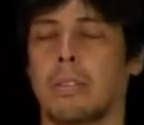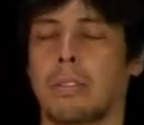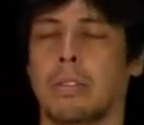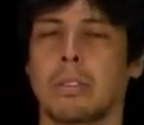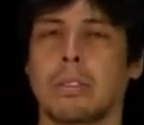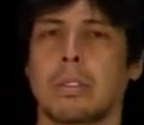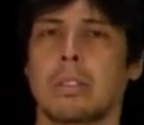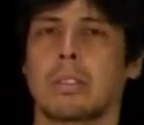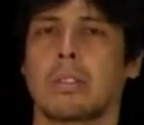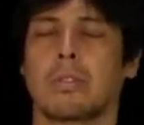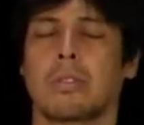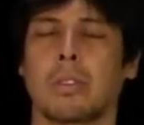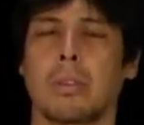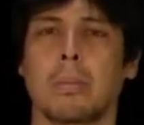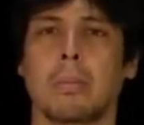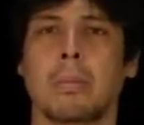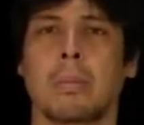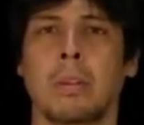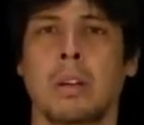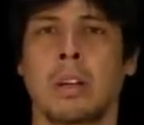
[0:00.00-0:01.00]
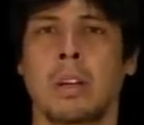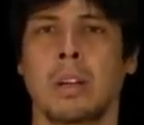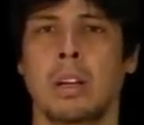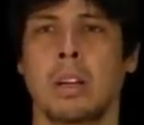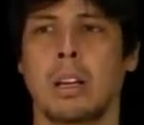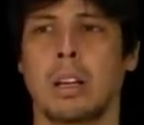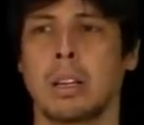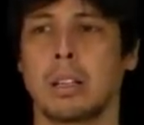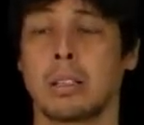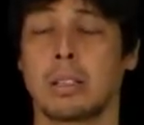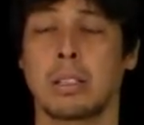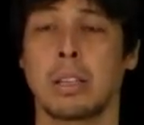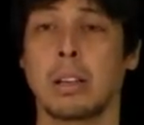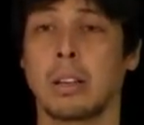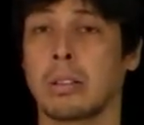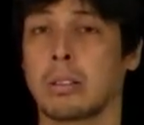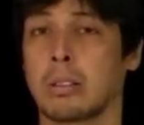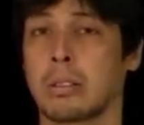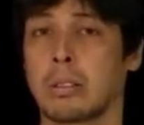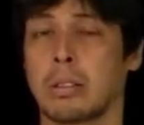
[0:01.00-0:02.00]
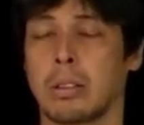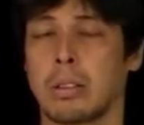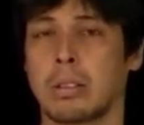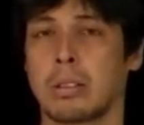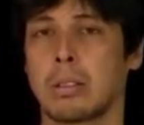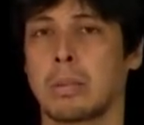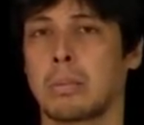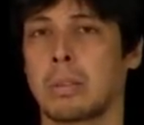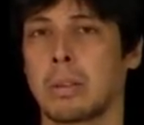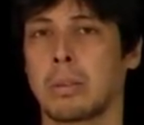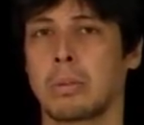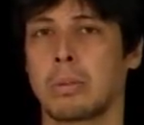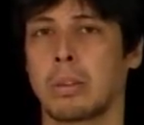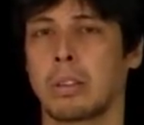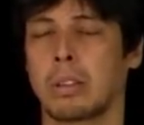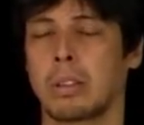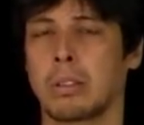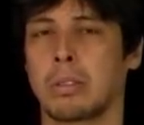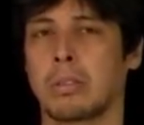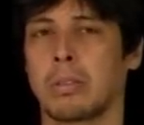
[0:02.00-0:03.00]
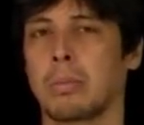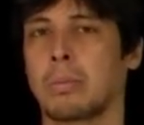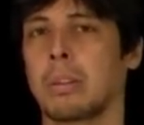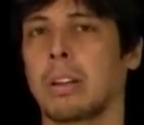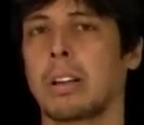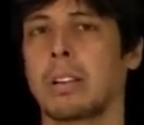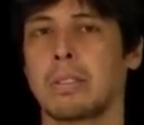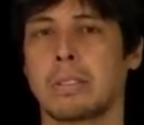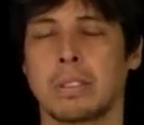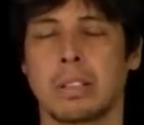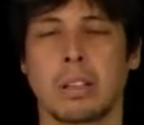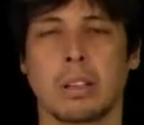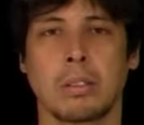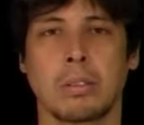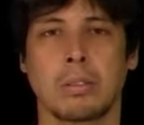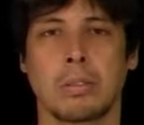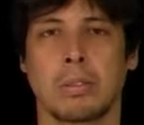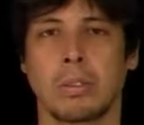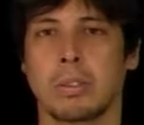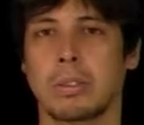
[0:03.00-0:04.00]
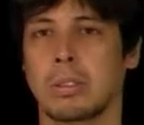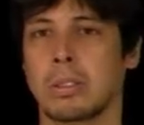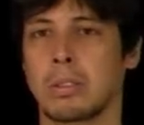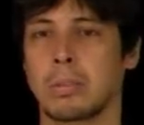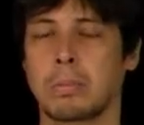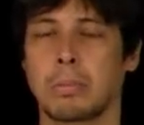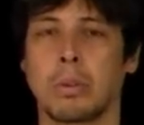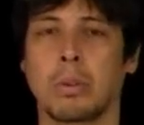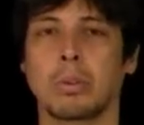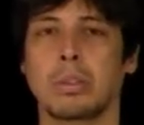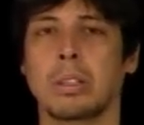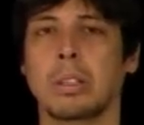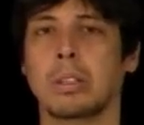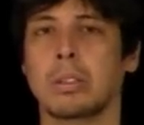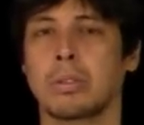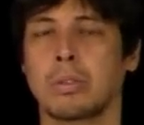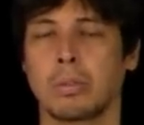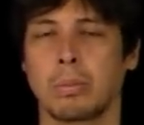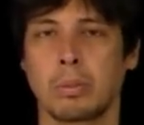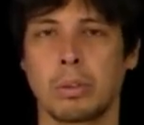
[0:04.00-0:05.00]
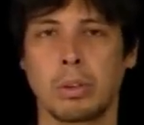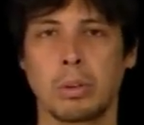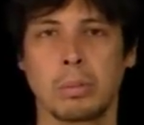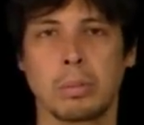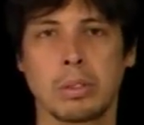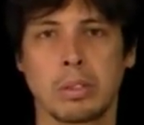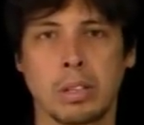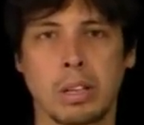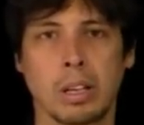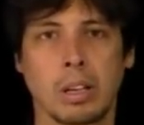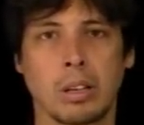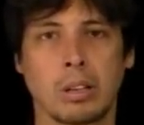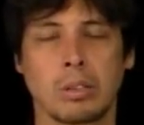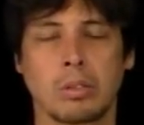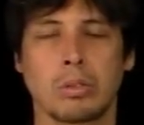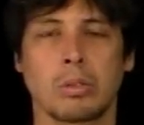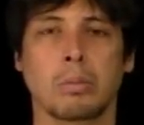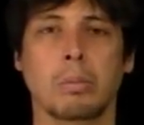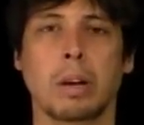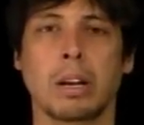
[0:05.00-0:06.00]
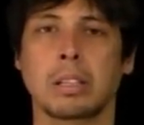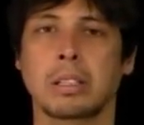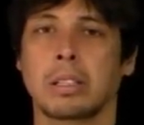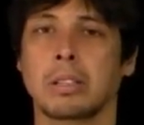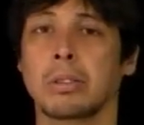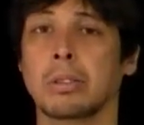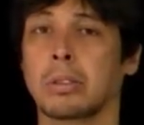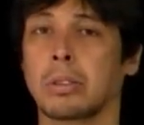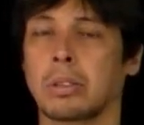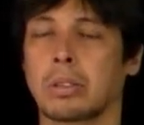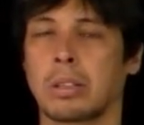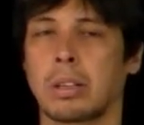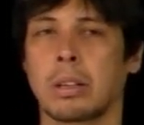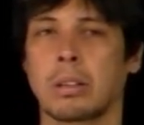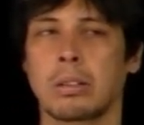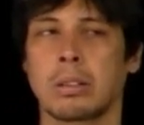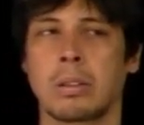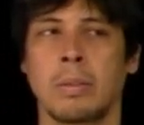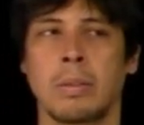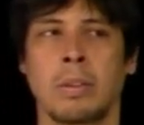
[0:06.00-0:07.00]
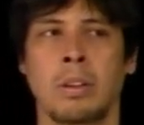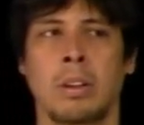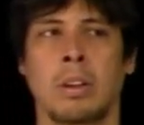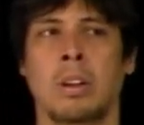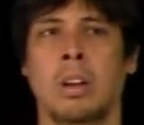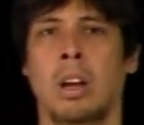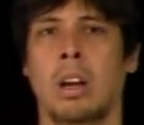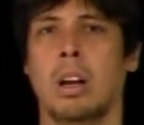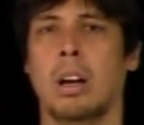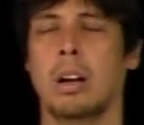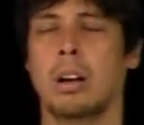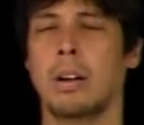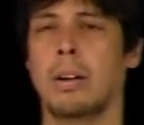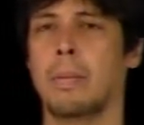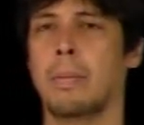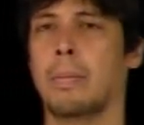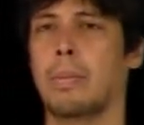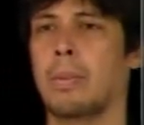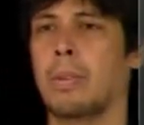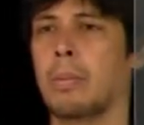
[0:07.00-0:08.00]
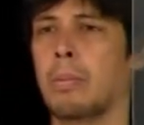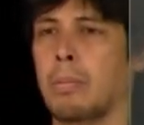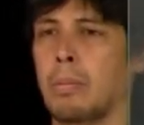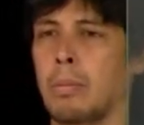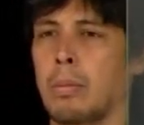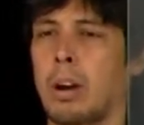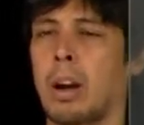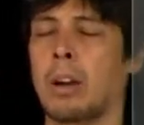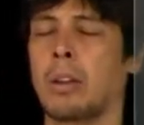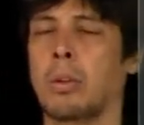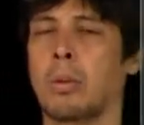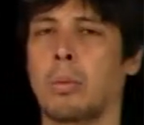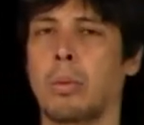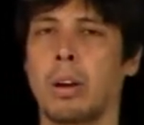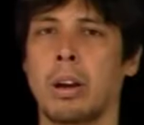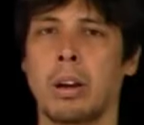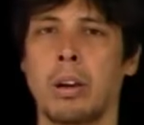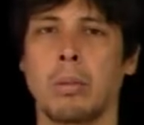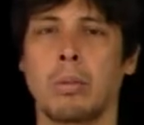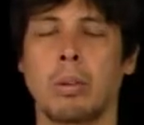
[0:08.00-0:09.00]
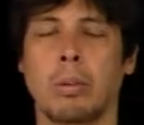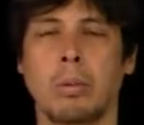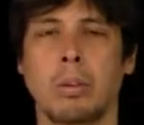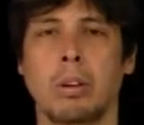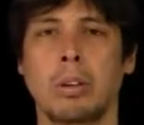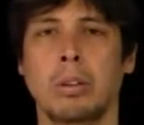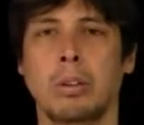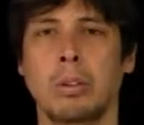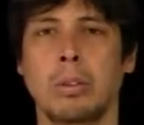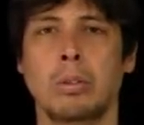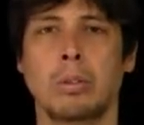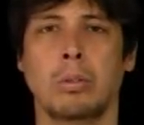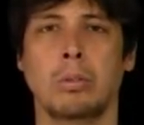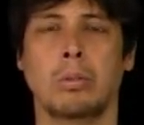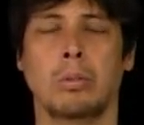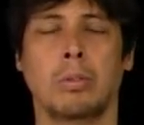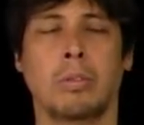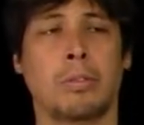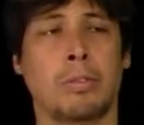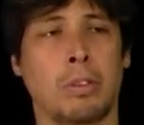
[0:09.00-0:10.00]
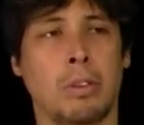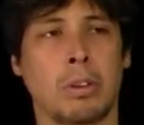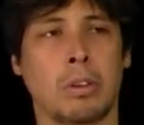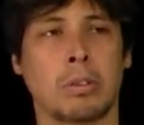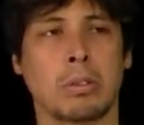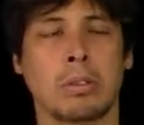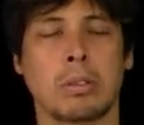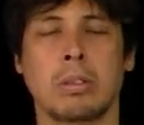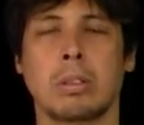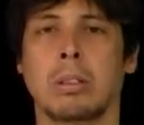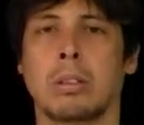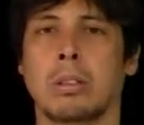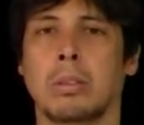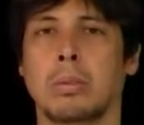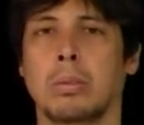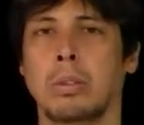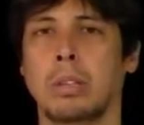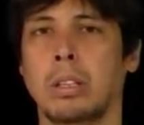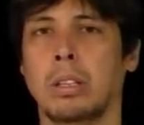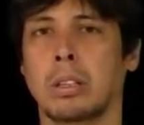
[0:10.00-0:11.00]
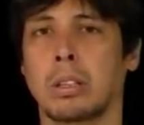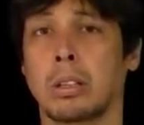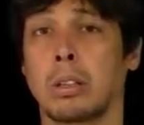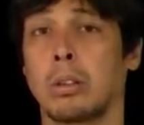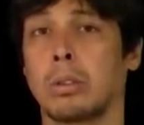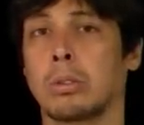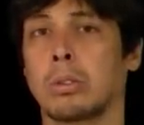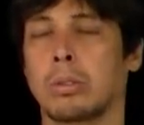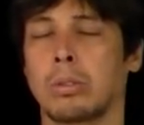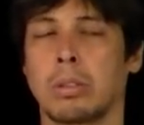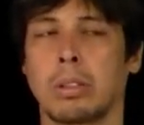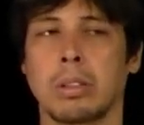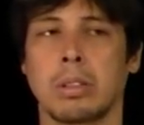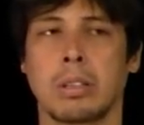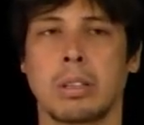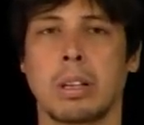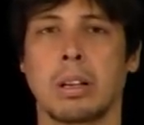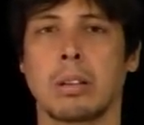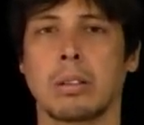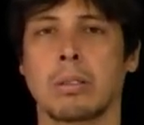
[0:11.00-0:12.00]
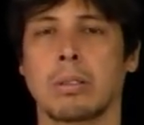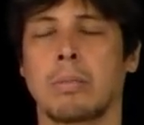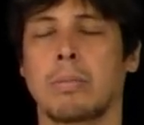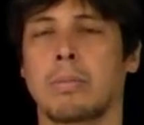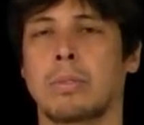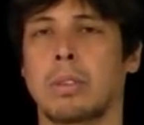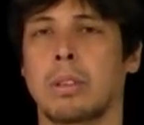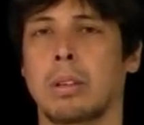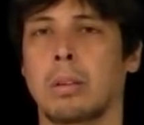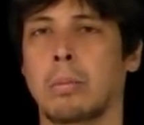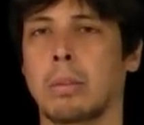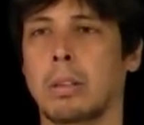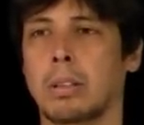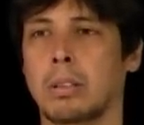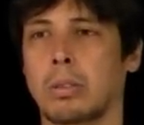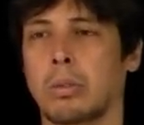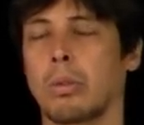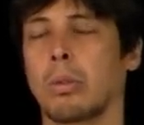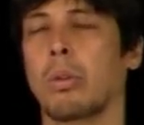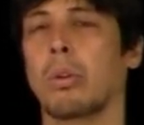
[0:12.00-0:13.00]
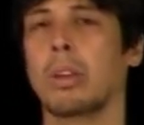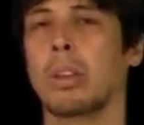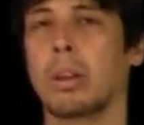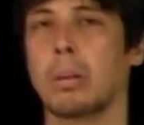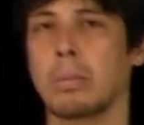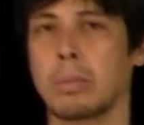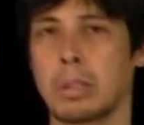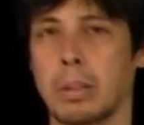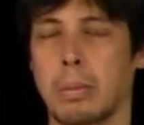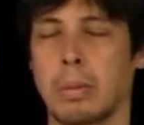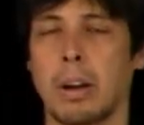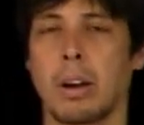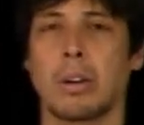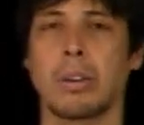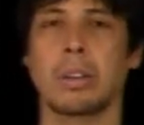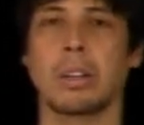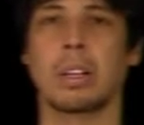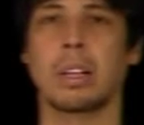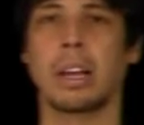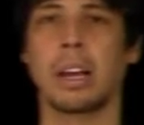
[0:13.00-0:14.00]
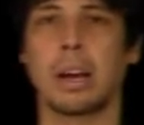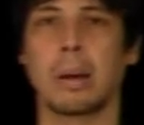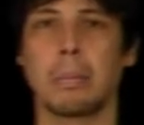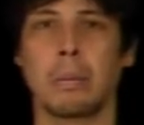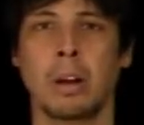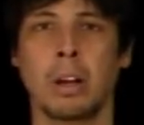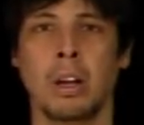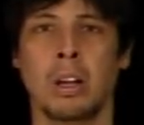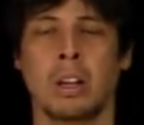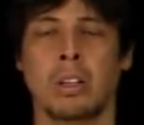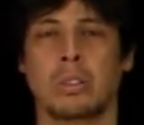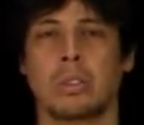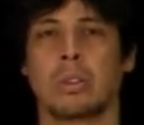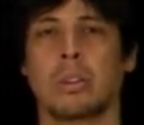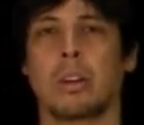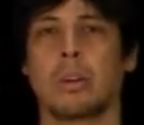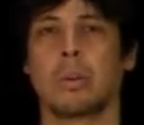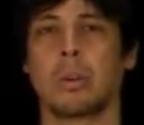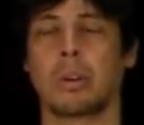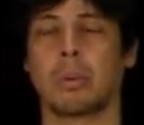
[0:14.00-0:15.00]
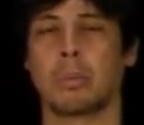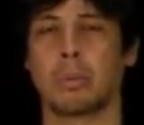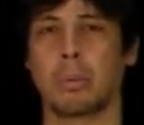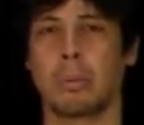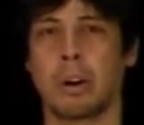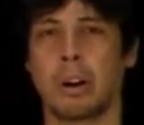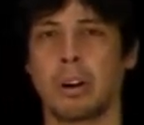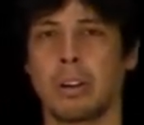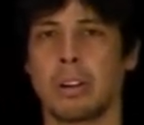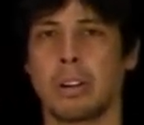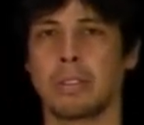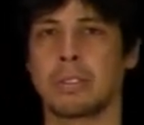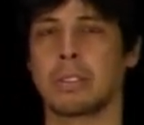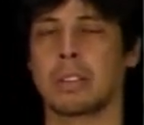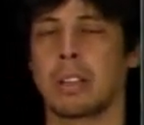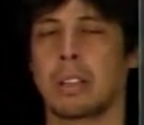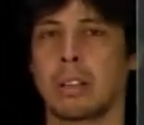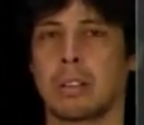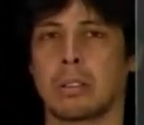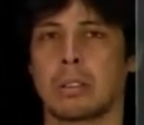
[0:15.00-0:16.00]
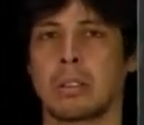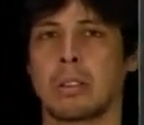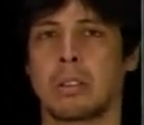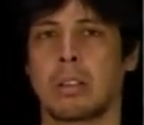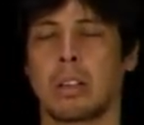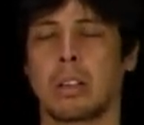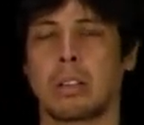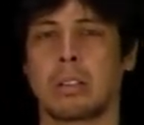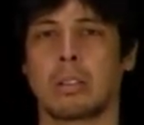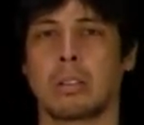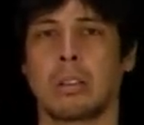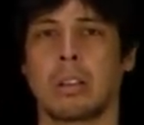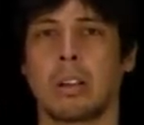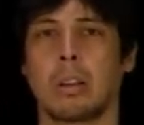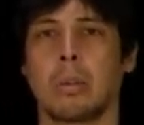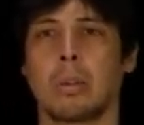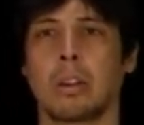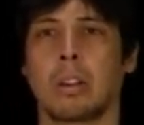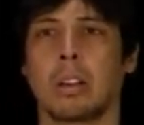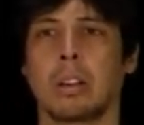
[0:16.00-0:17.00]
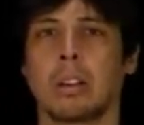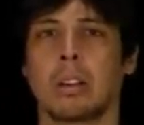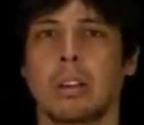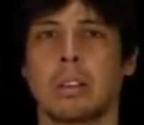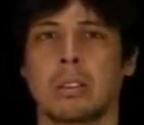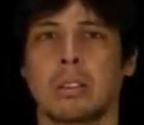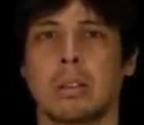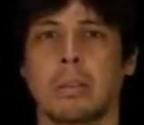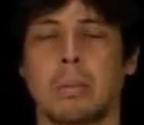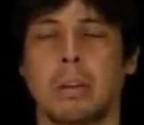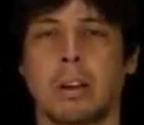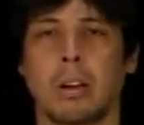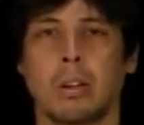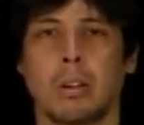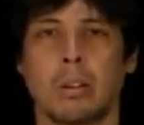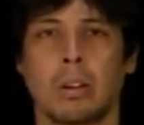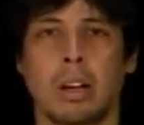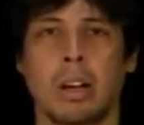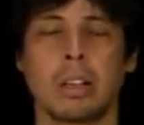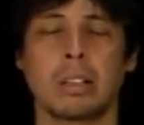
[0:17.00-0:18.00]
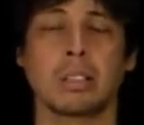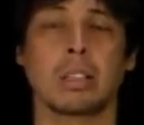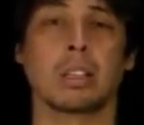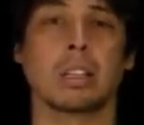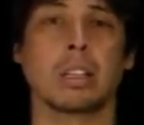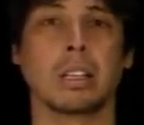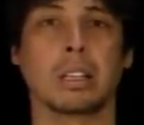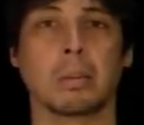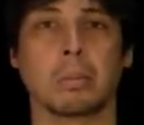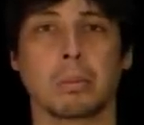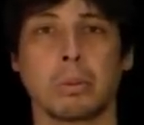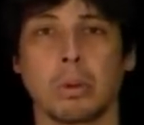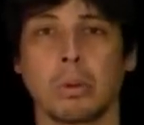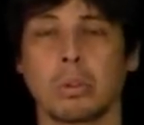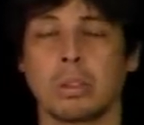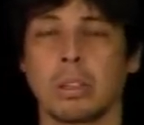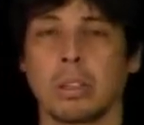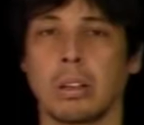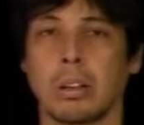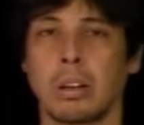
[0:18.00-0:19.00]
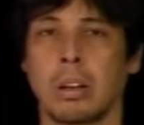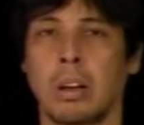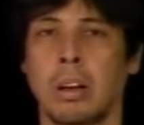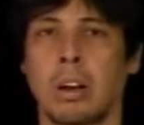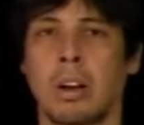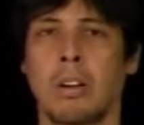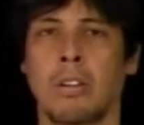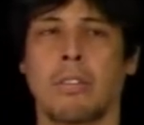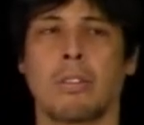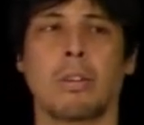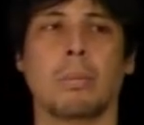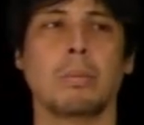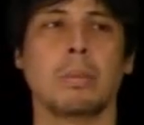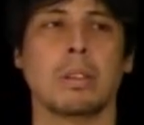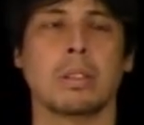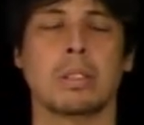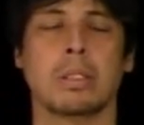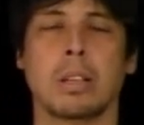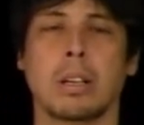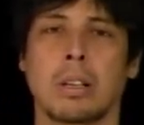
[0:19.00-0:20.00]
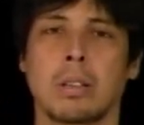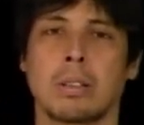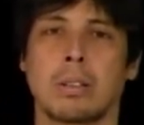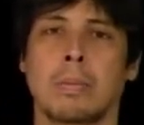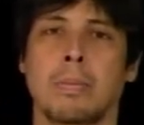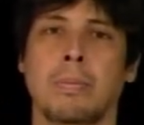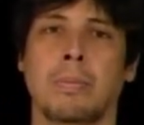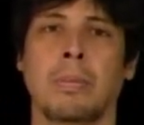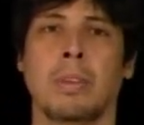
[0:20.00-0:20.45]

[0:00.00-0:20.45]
for instance, from uh, cells. And sometimes we get these from native cells, for instance, proteins from human cells or bacterial cells. Uh, either way, what we need to do first is we need to culture these cells. So that means growing them somehow in the lab so that we can prepare enough cells uh, so that we can somehow isolate the protein from these cells.